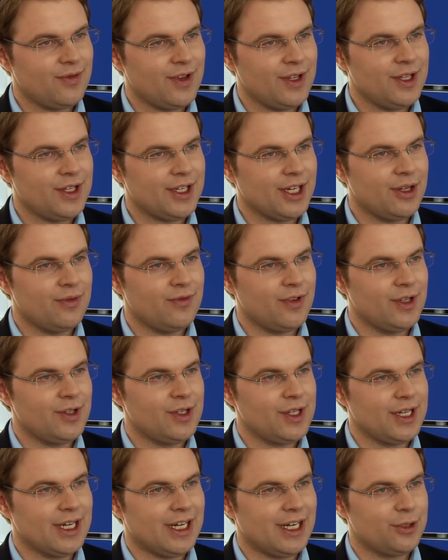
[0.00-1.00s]
What
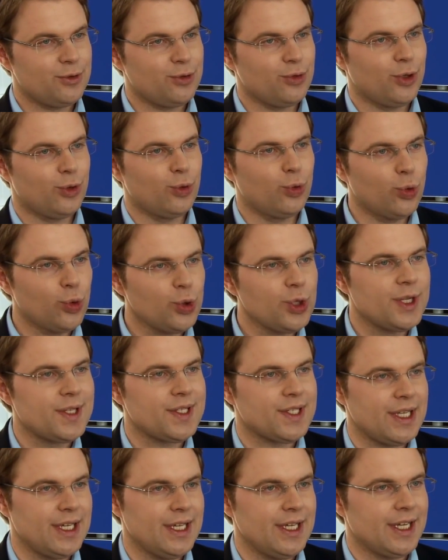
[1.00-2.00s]
happens if I install a
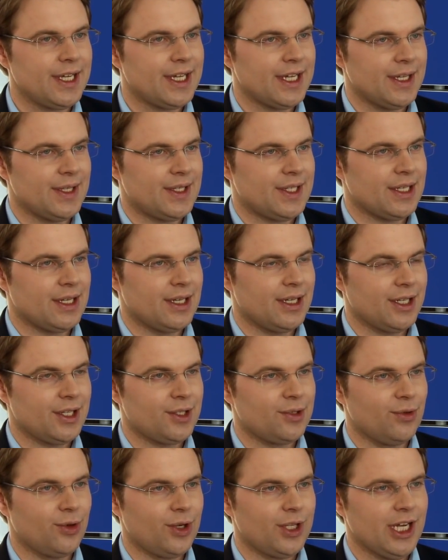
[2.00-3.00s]
fan without
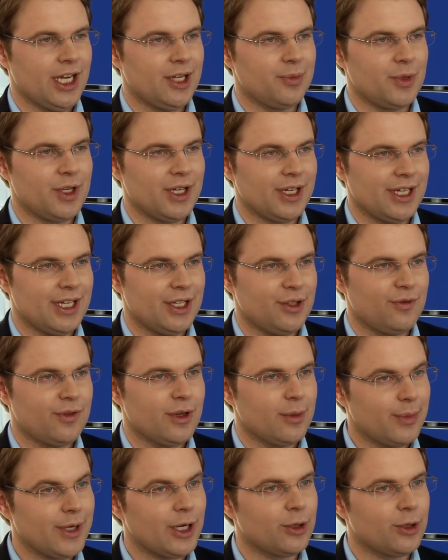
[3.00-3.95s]
CE mark in a unit?